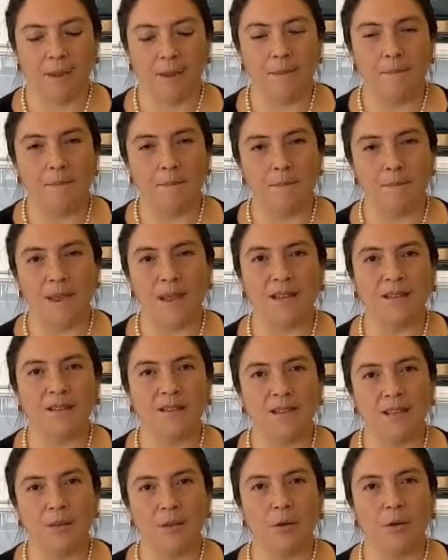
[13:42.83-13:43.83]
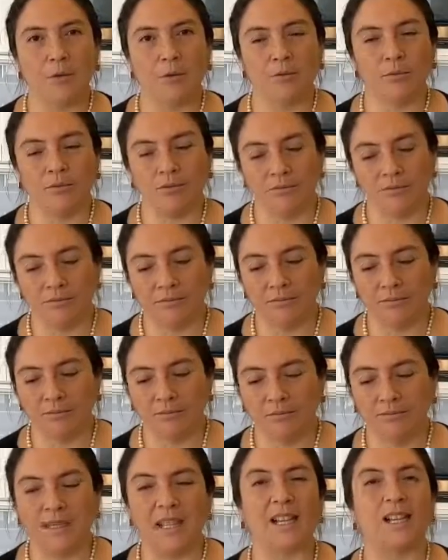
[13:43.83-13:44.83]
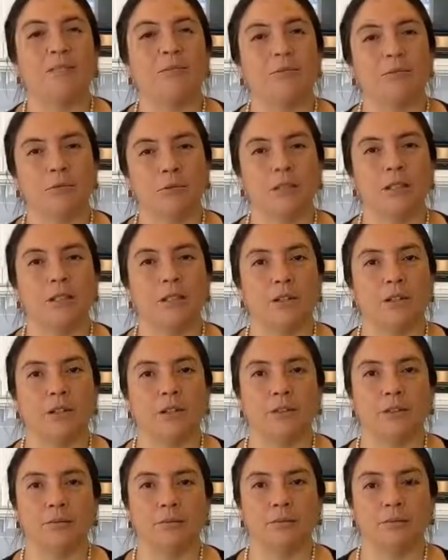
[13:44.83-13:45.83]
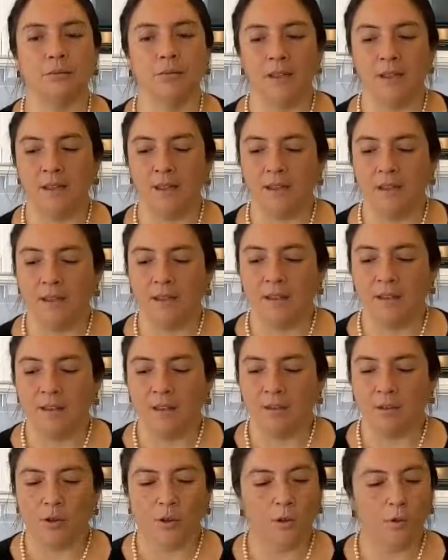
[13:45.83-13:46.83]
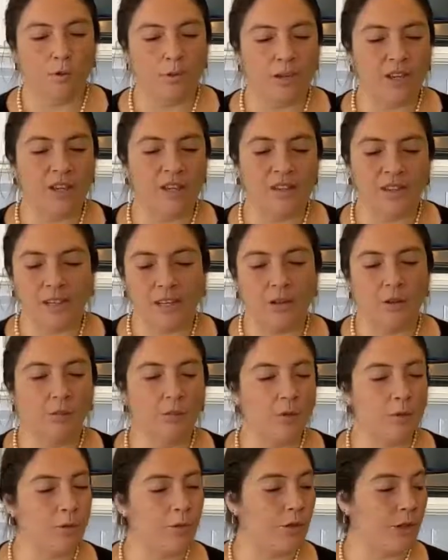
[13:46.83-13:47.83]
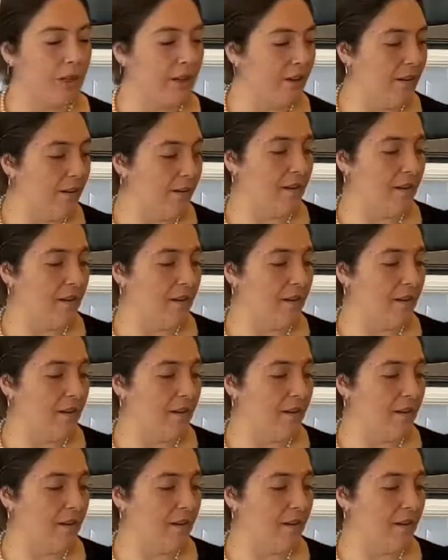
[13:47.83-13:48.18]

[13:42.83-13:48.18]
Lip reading: It makes the dough taste good. So instead of using